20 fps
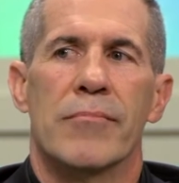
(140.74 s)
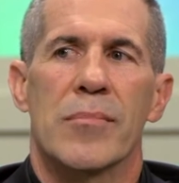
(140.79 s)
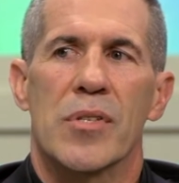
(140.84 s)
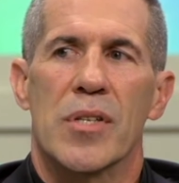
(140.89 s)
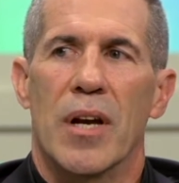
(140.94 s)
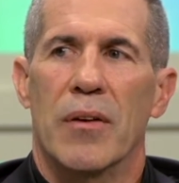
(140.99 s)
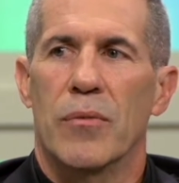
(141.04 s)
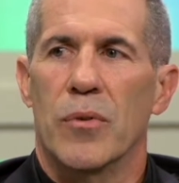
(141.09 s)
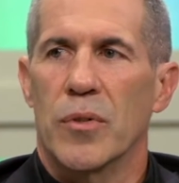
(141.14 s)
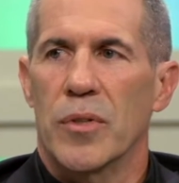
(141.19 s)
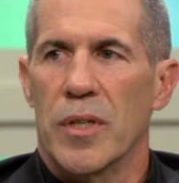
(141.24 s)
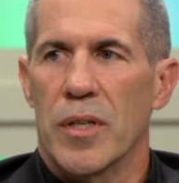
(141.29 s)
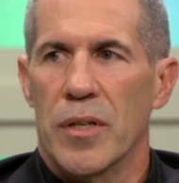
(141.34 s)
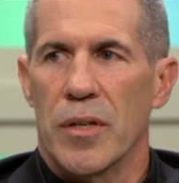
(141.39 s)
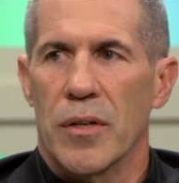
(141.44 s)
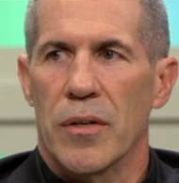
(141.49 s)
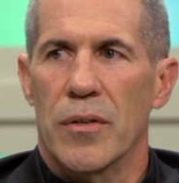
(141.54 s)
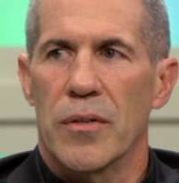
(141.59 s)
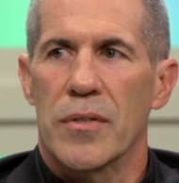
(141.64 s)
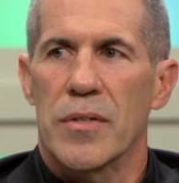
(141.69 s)
several
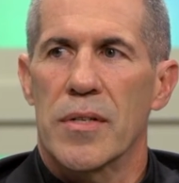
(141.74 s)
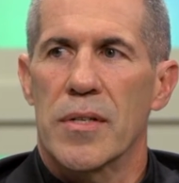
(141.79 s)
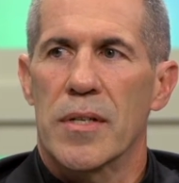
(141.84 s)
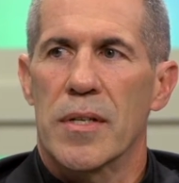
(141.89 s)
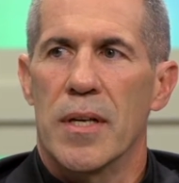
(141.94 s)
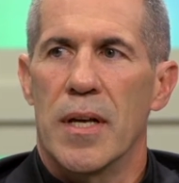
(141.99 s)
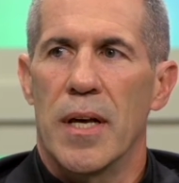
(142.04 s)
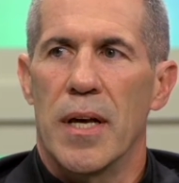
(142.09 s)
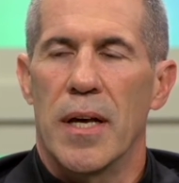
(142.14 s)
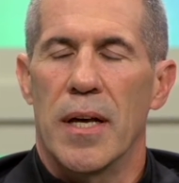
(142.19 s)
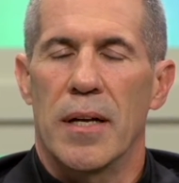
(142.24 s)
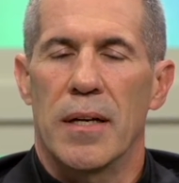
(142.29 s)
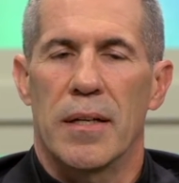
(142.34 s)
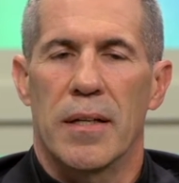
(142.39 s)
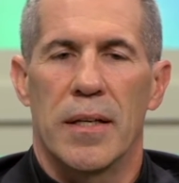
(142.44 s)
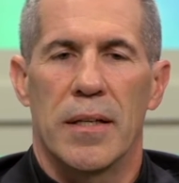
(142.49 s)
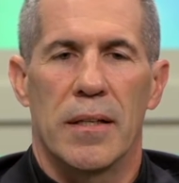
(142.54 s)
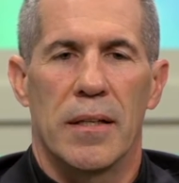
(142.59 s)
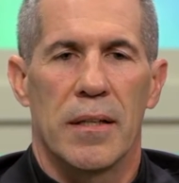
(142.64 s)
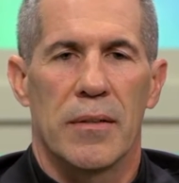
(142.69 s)
years, and
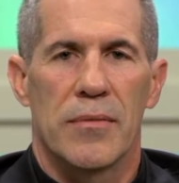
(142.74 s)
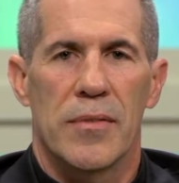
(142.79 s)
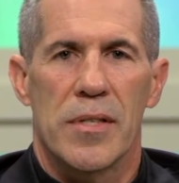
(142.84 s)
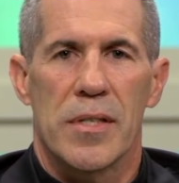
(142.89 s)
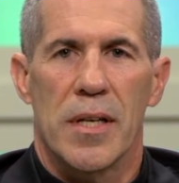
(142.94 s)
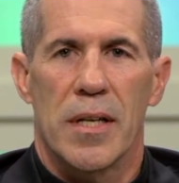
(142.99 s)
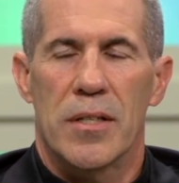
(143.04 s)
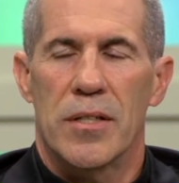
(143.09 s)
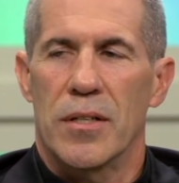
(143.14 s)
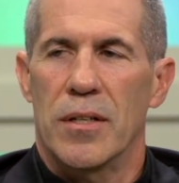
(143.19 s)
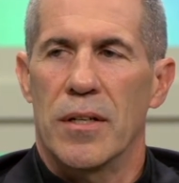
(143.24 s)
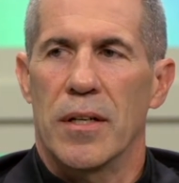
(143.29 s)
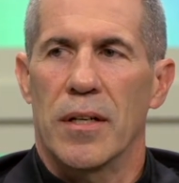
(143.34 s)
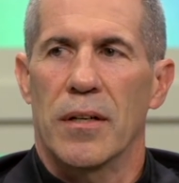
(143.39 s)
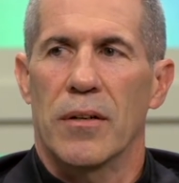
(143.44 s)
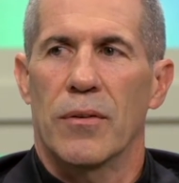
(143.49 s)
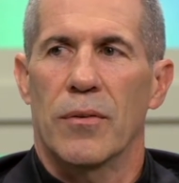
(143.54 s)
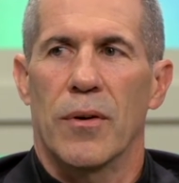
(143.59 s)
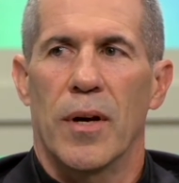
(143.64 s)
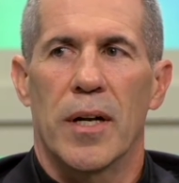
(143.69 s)
he lived such an
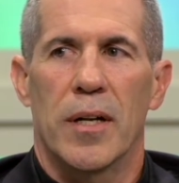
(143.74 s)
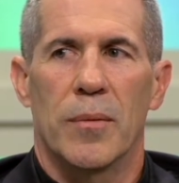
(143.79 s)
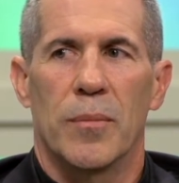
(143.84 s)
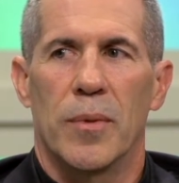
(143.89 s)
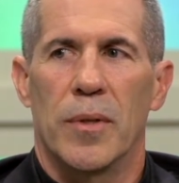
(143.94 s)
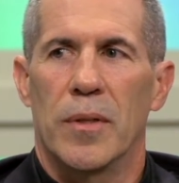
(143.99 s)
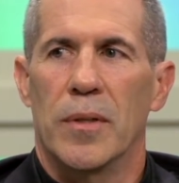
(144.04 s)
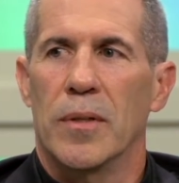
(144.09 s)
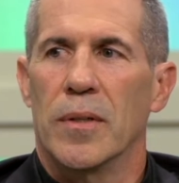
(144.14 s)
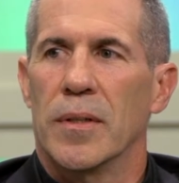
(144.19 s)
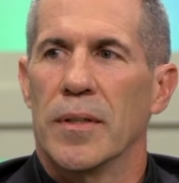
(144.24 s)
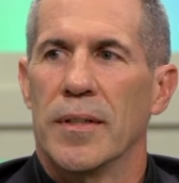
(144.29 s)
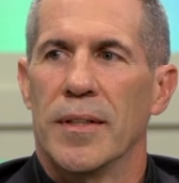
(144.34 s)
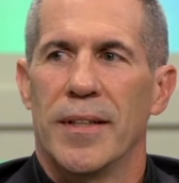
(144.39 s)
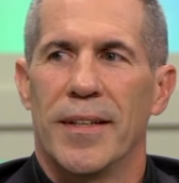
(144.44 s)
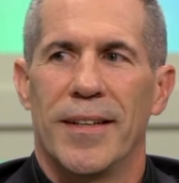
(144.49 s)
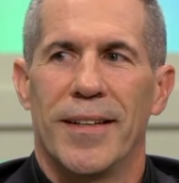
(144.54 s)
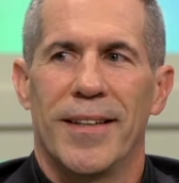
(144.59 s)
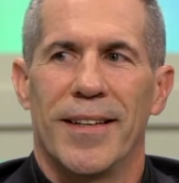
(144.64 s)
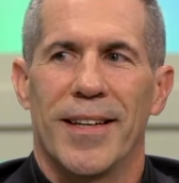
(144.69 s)
incredible,
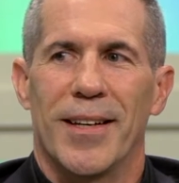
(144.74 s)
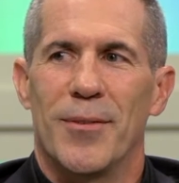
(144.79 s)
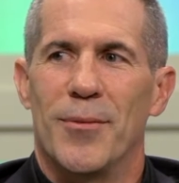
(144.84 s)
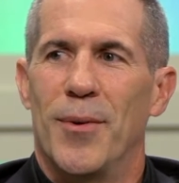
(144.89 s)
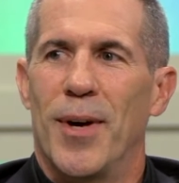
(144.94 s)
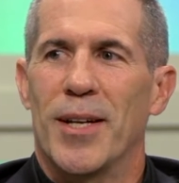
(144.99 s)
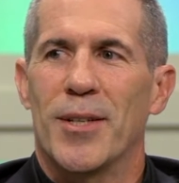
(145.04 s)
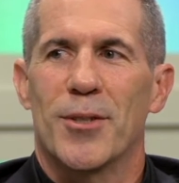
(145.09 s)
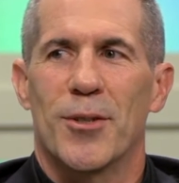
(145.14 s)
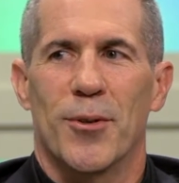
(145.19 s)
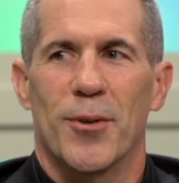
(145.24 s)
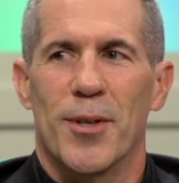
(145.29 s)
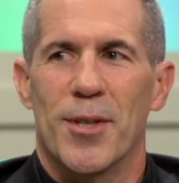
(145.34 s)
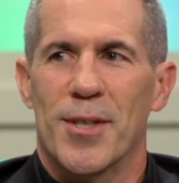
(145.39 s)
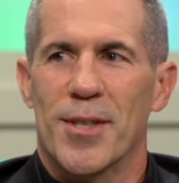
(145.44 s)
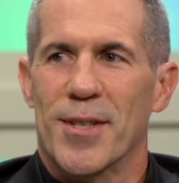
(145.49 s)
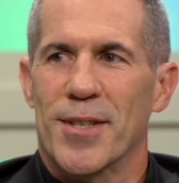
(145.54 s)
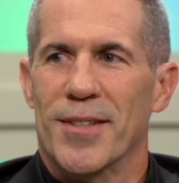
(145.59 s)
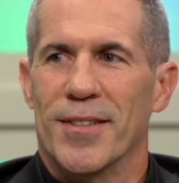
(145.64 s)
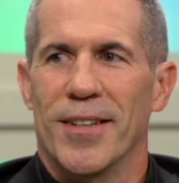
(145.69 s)

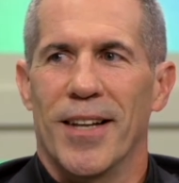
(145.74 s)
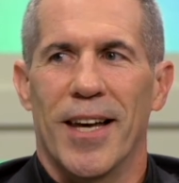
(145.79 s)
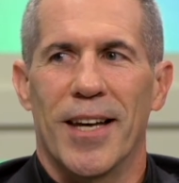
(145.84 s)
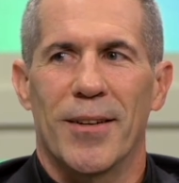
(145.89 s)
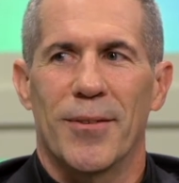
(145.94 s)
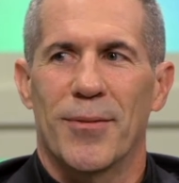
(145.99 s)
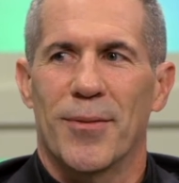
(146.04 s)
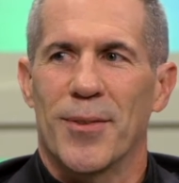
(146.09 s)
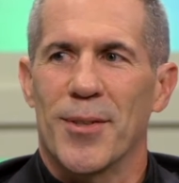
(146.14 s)
adventurous life.